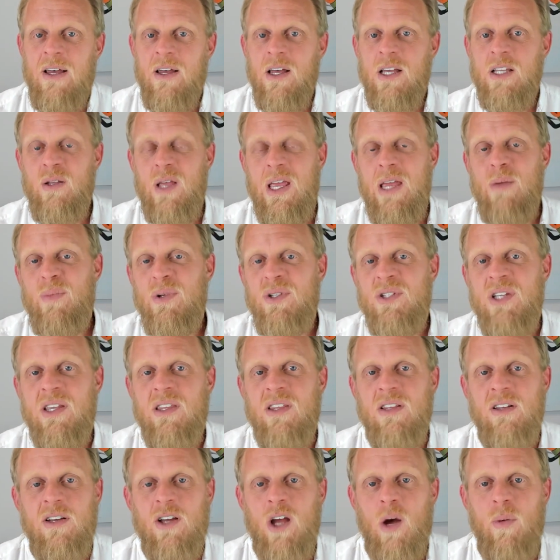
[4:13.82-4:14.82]
in
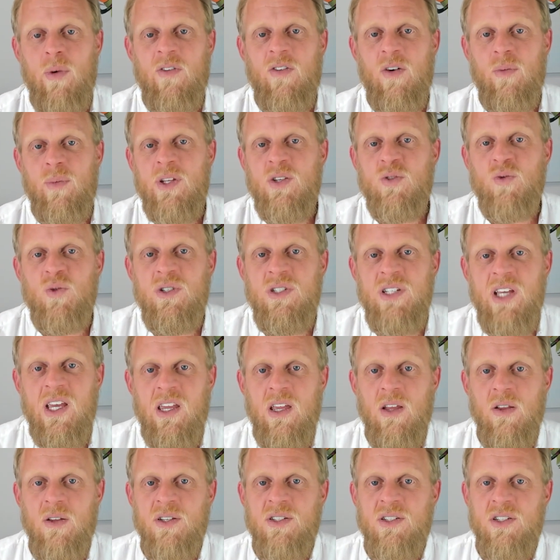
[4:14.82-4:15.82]
particular coming from this
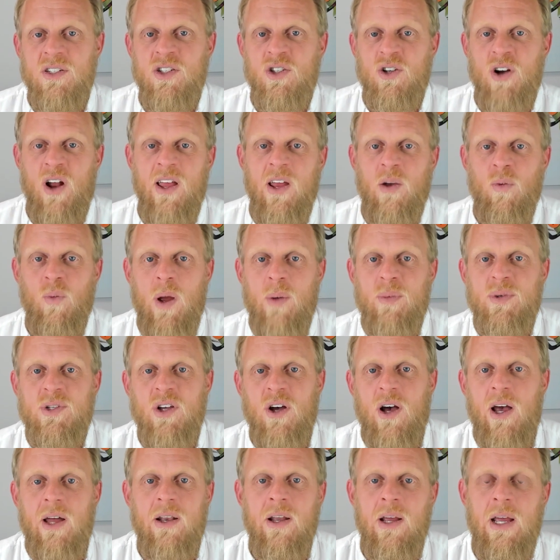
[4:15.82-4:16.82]
ridiculous Australian
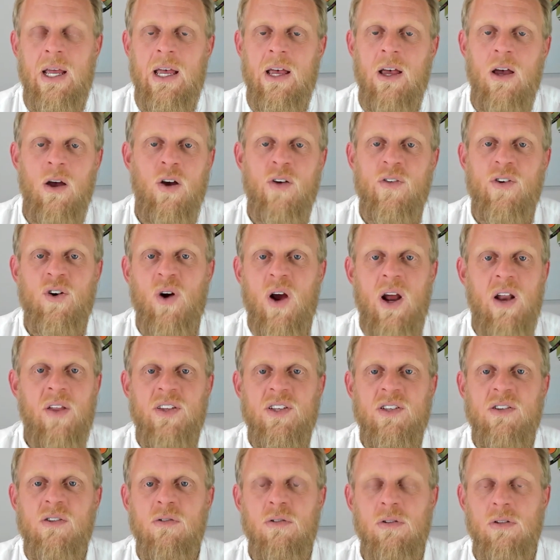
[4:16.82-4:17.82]
website who've created
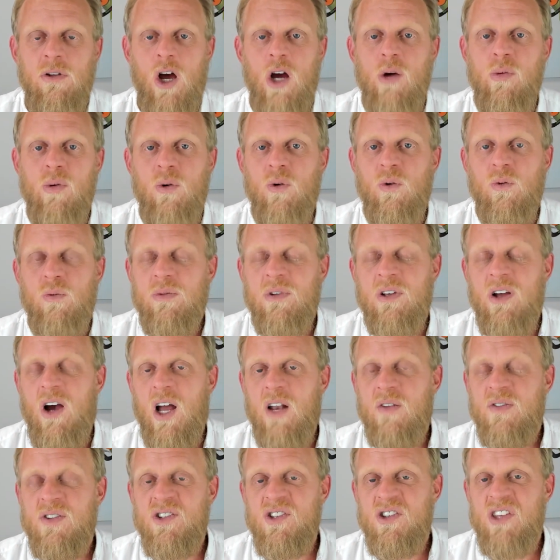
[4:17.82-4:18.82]
this global
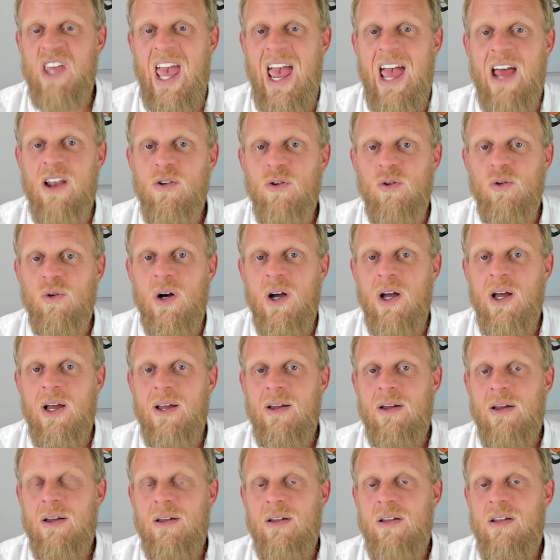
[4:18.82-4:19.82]
kind of scandal,
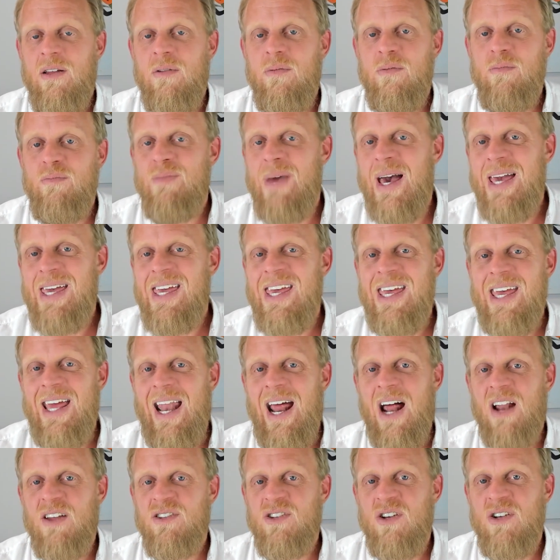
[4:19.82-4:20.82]
making it
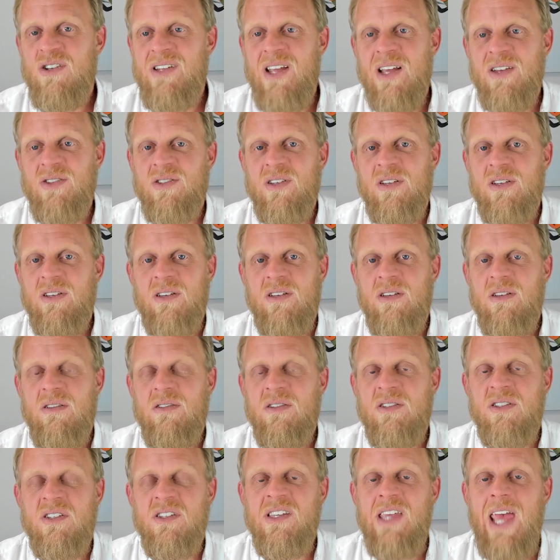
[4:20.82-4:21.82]
out as though Tesla
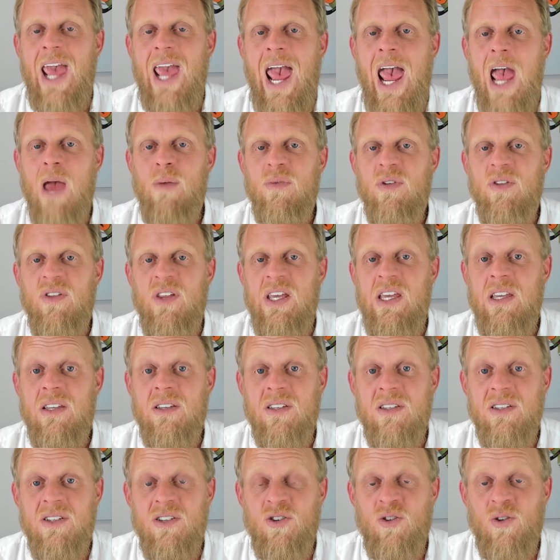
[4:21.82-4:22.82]
scammed the
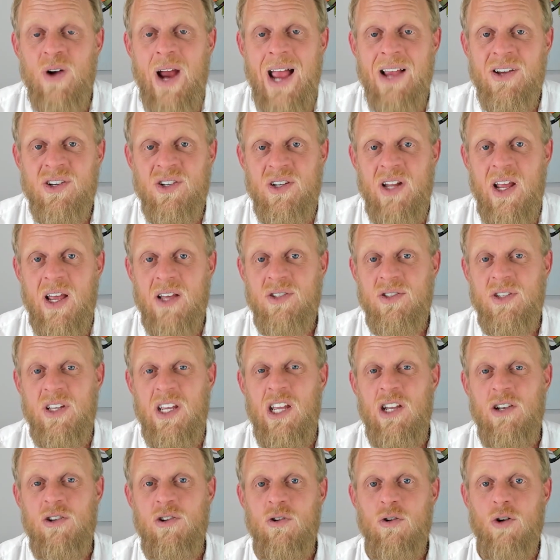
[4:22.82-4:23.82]
crash test
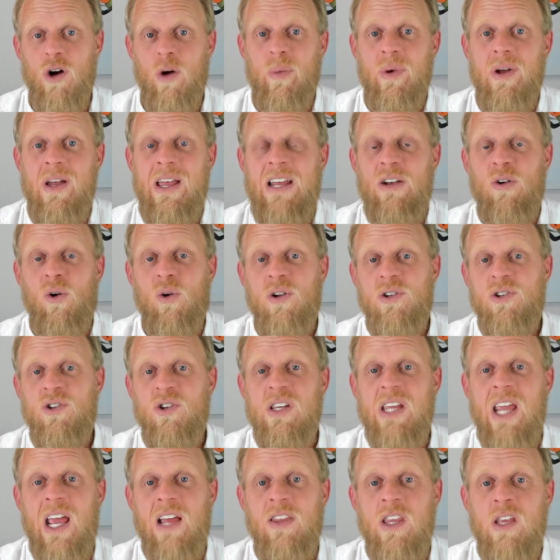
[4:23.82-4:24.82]
in Europe in order to
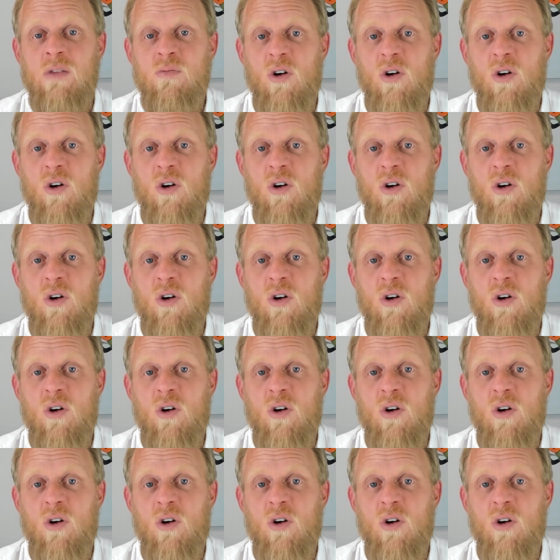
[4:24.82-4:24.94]
get the